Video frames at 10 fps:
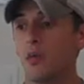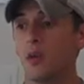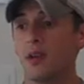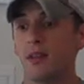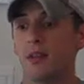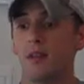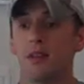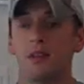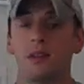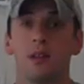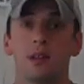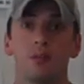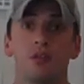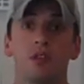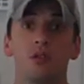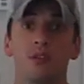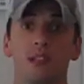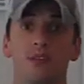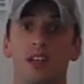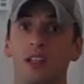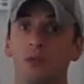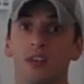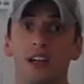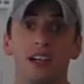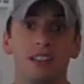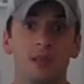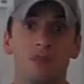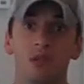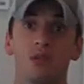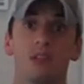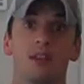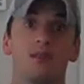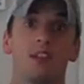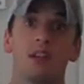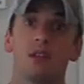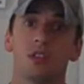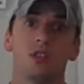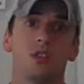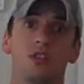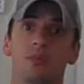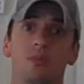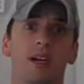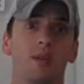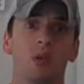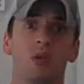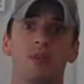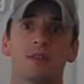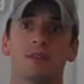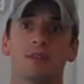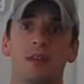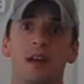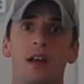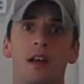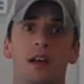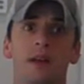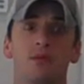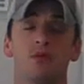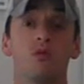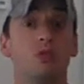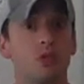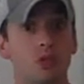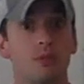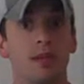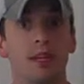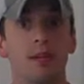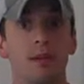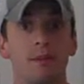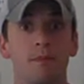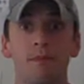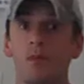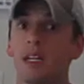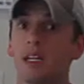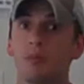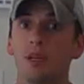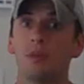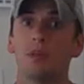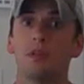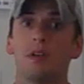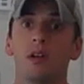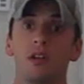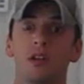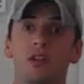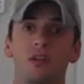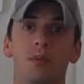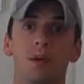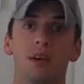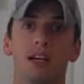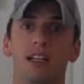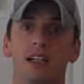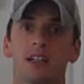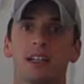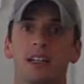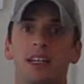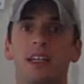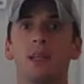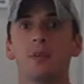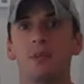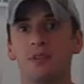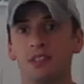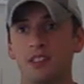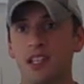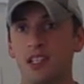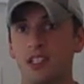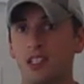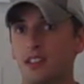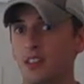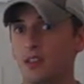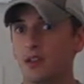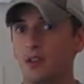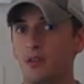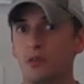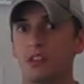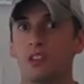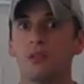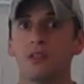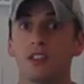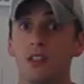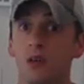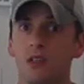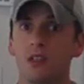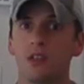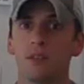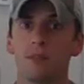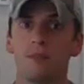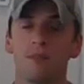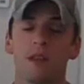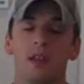with producing valuable content, producing videos, articles, blog posts, through social media, meeting people. It's all about kind of getting people's attention to turn towards you and to notice you.